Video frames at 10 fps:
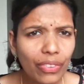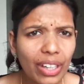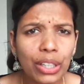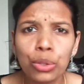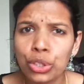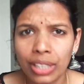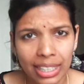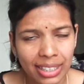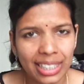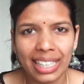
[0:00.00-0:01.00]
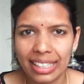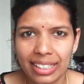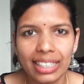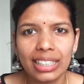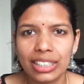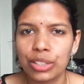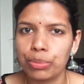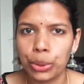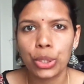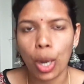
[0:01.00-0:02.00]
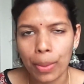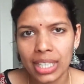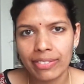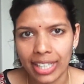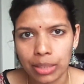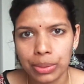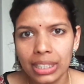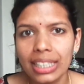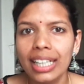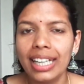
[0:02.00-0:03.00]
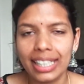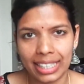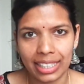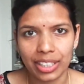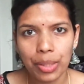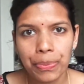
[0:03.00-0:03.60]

Gujarati I think is more commonly available here.